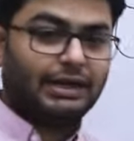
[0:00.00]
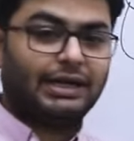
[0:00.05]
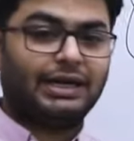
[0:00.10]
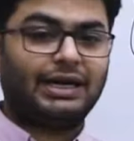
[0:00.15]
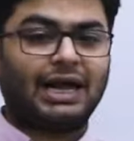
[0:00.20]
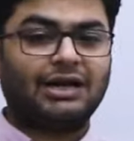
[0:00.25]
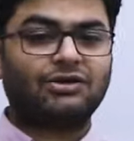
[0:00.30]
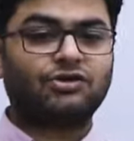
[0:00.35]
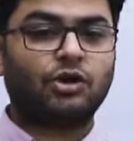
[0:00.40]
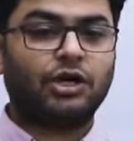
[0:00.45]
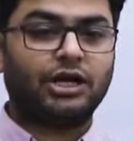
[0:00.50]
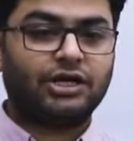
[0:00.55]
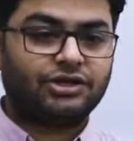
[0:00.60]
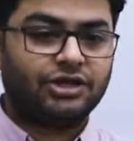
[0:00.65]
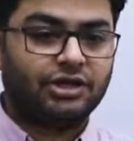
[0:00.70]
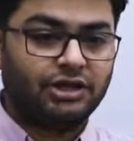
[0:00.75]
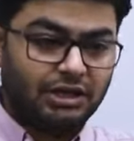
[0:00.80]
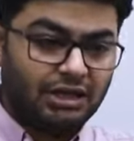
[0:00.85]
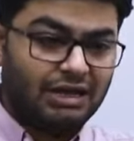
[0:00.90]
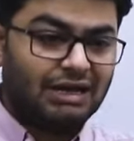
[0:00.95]
in
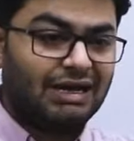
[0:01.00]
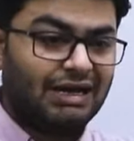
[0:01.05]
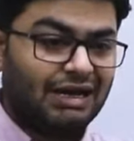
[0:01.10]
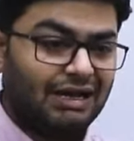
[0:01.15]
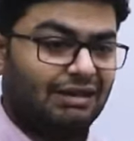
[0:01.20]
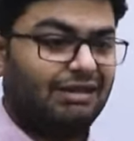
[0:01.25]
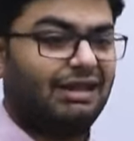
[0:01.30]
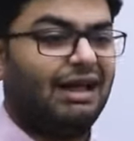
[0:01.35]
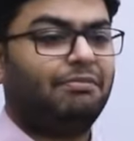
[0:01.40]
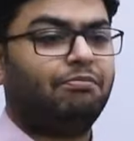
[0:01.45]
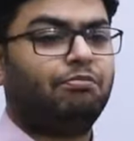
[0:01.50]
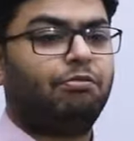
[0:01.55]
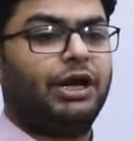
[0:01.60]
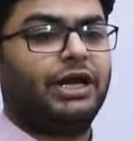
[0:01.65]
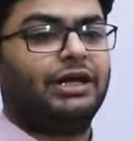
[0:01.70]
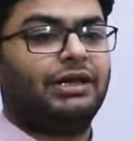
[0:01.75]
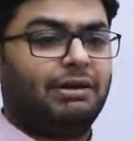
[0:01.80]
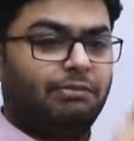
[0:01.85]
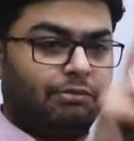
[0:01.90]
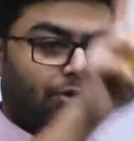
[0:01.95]
isolation, then
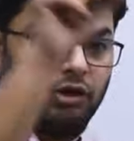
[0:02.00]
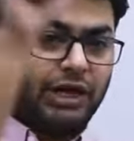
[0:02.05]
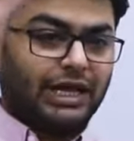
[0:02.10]
bring them